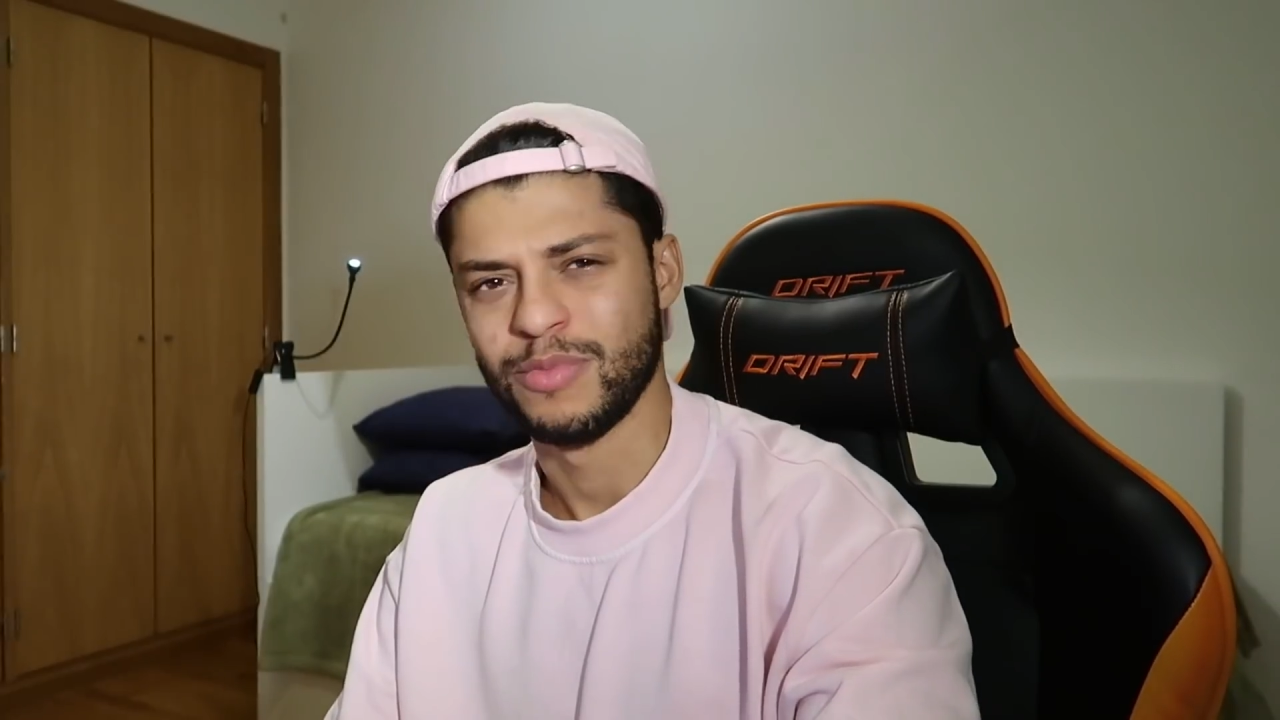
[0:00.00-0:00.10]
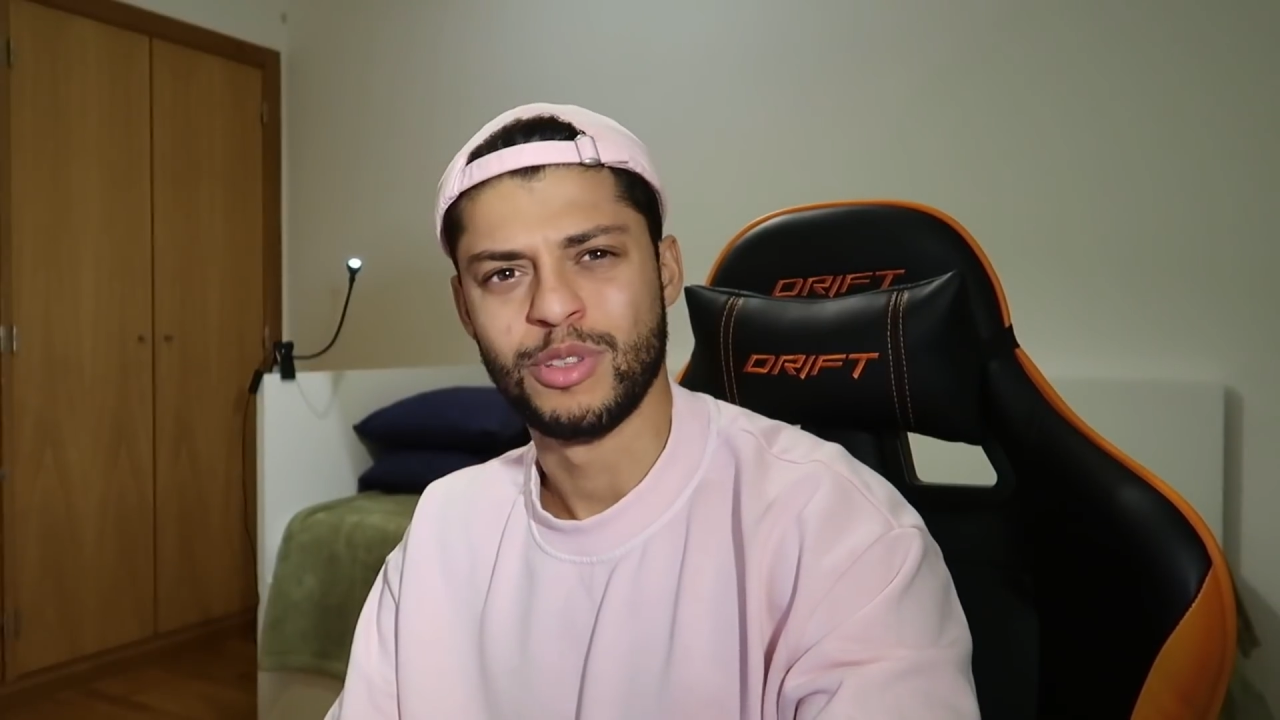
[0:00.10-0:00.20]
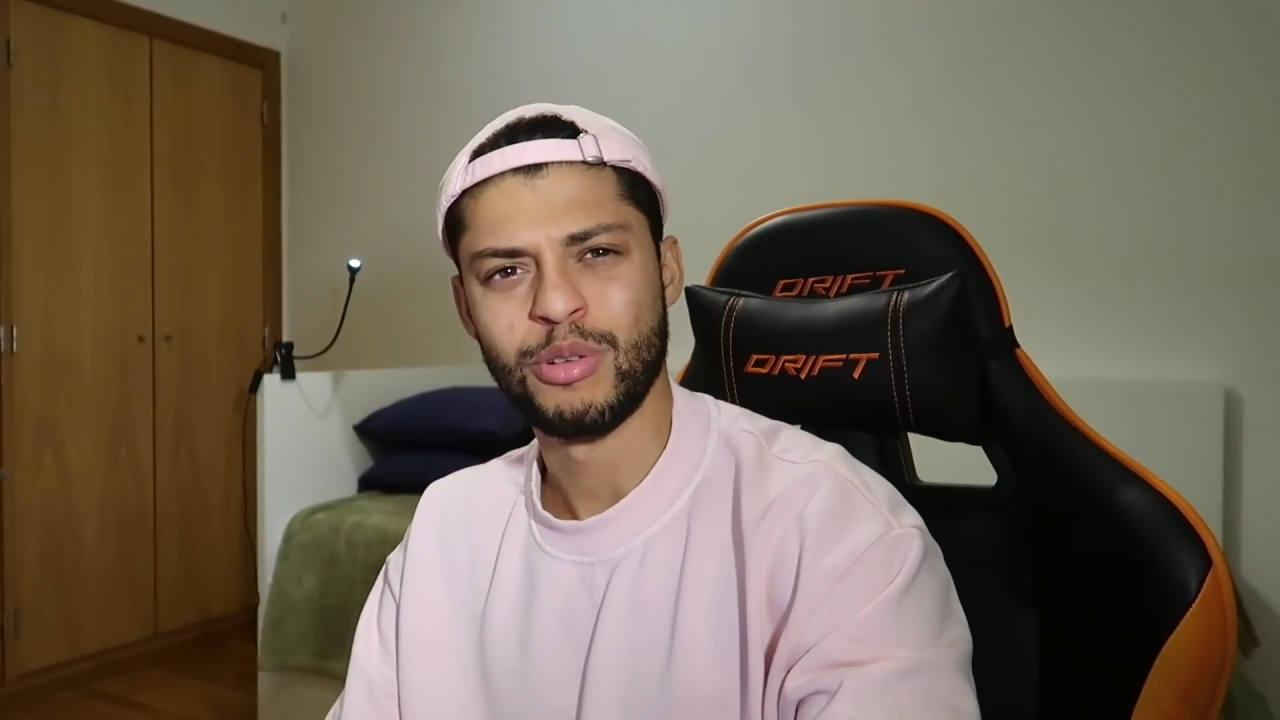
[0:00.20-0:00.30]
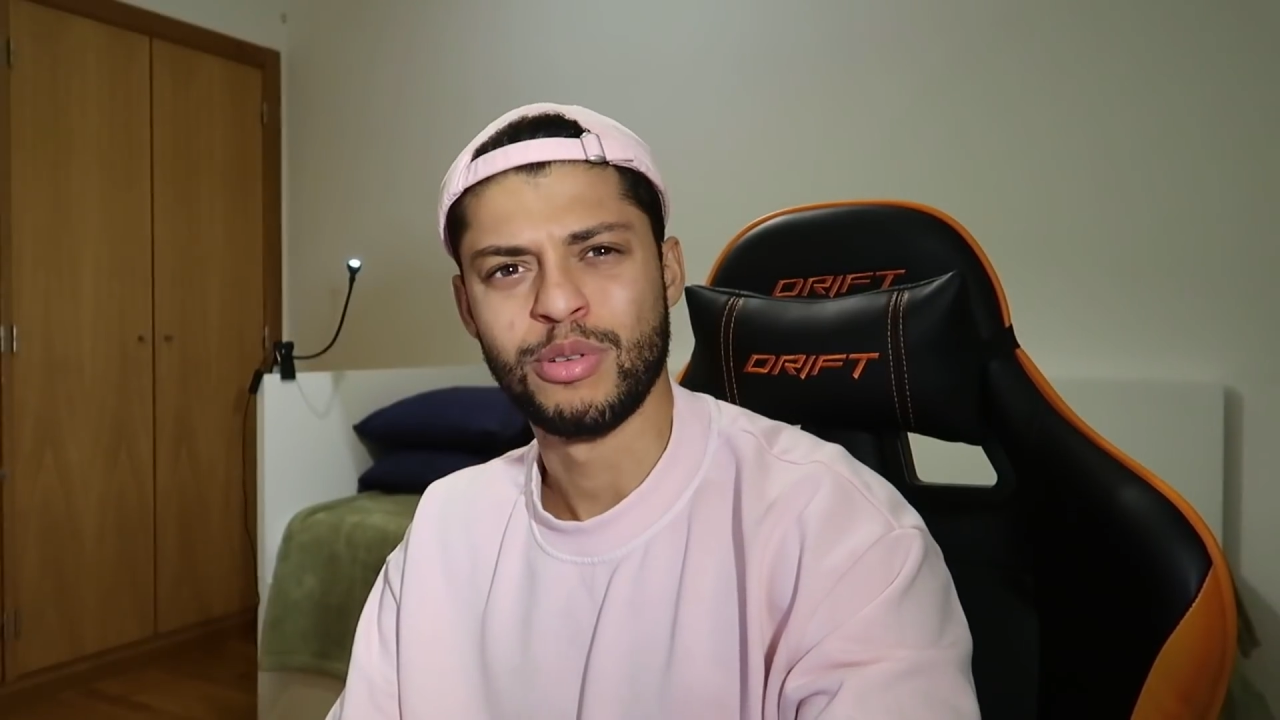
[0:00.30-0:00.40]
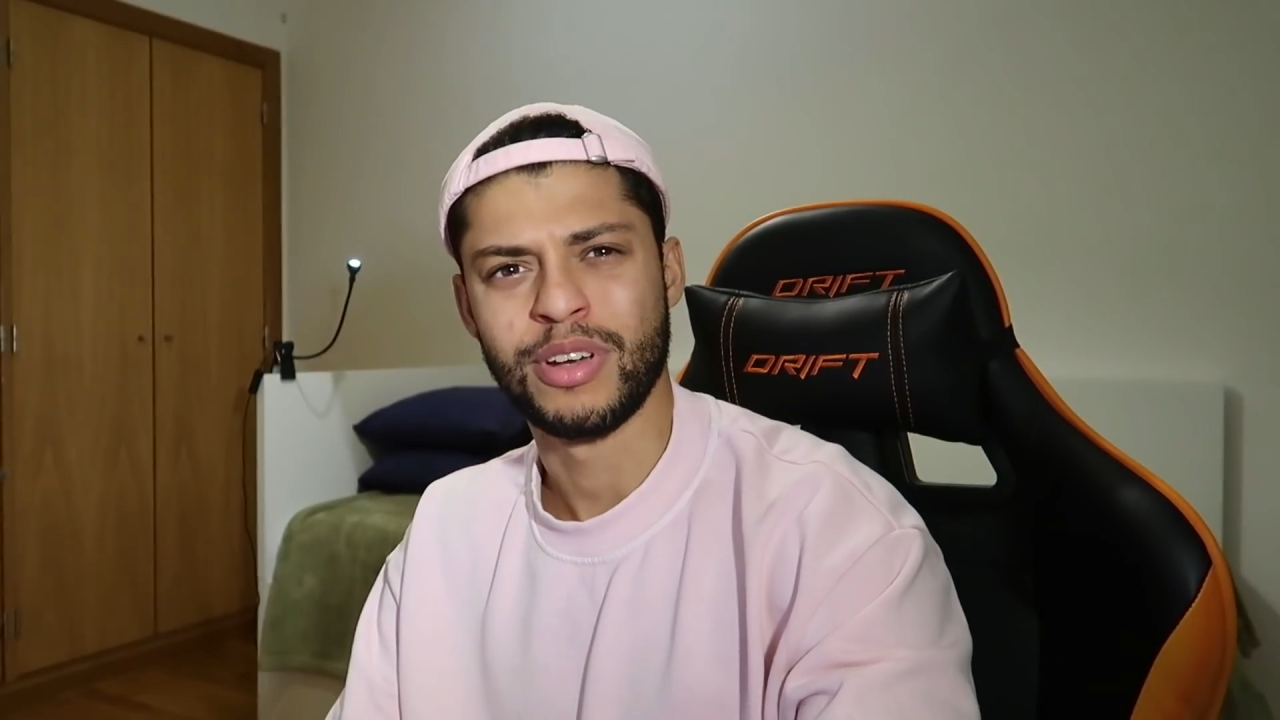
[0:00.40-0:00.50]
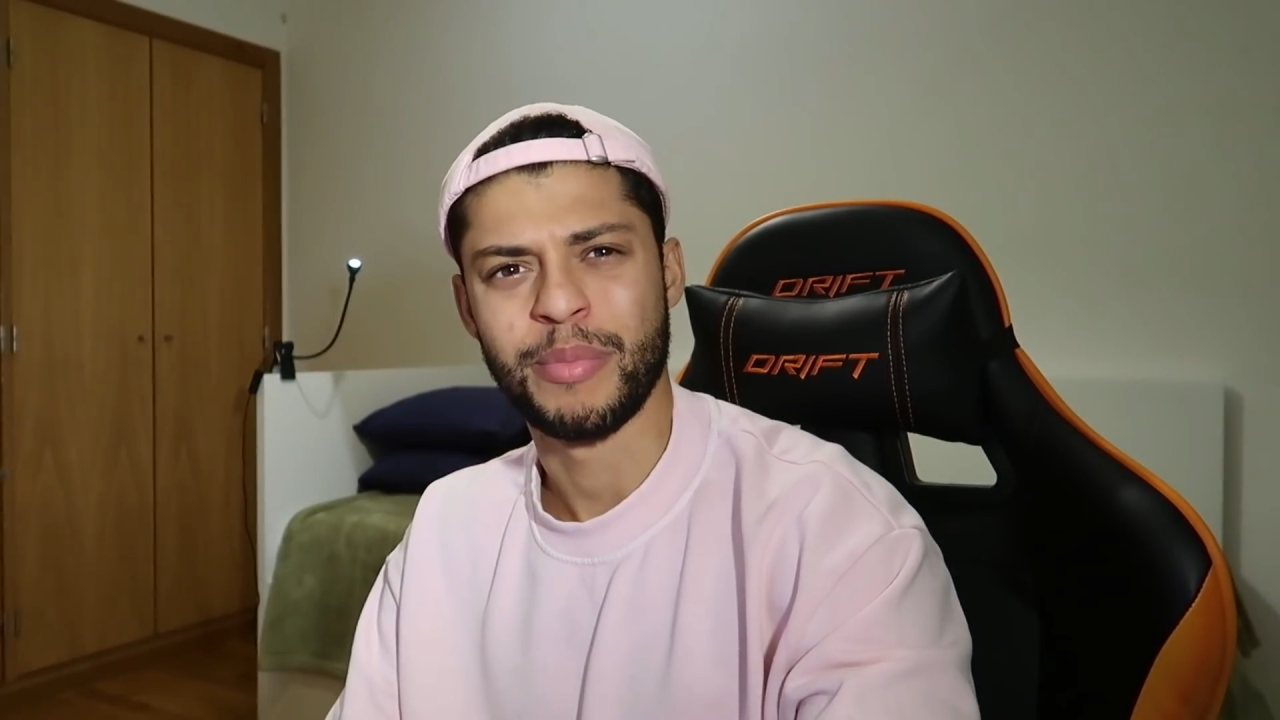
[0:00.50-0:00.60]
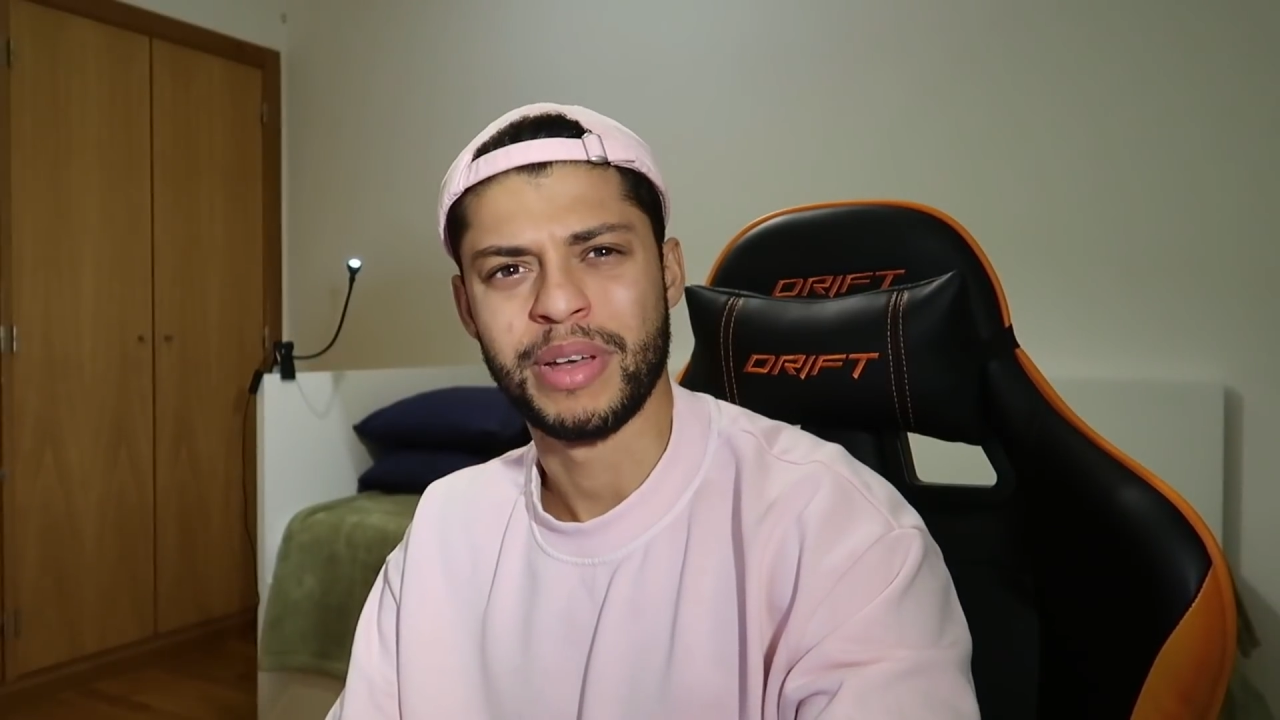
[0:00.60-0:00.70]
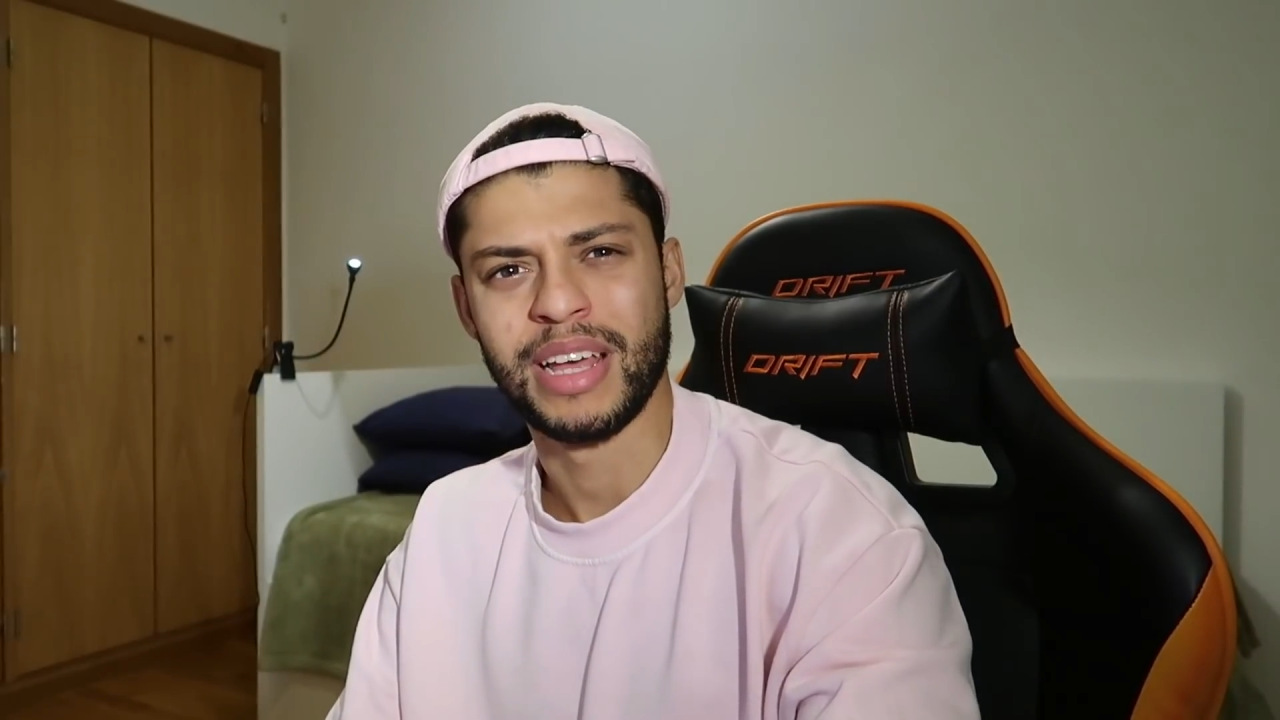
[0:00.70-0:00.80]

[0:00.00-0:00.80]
Don't look at me